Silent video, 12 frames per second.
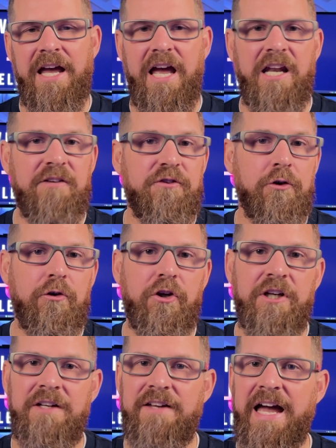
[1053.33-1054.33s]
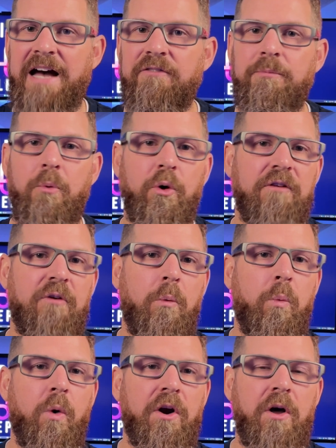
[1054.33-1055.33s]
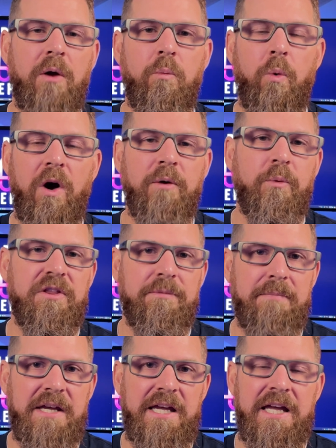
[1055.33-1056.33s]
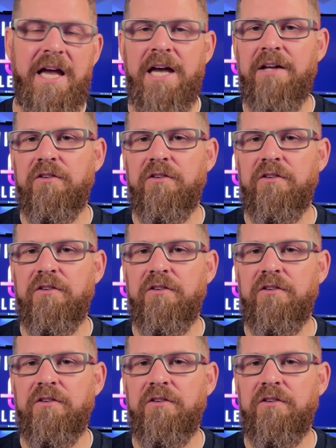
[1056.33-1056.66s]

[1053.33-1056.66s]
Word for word: And if you're looking to have more of a one on one with me